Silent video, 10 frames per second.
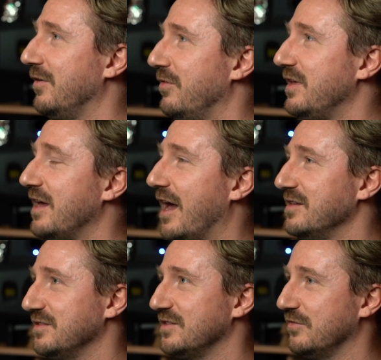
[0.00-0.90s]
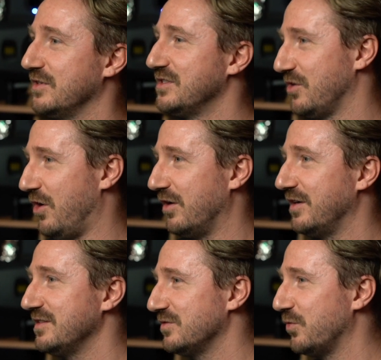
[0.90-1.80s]
the essence of a song
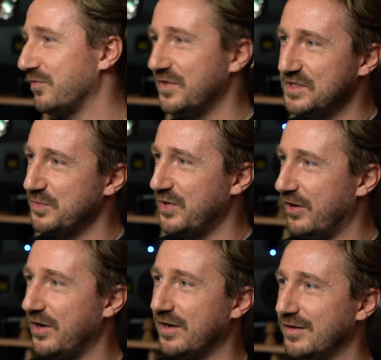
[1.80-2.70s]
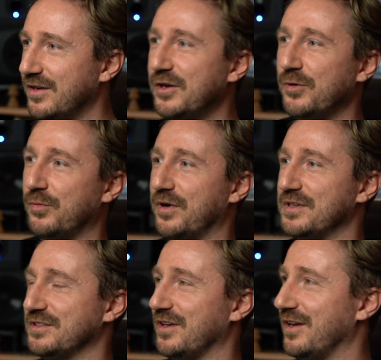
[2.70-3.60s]
is sort of disappearing, where
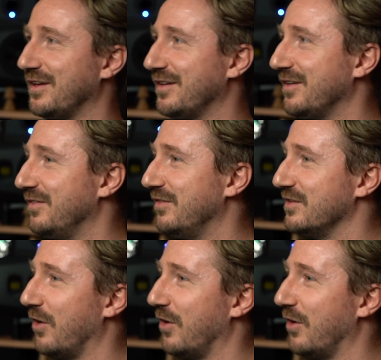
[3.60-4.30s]
it's like the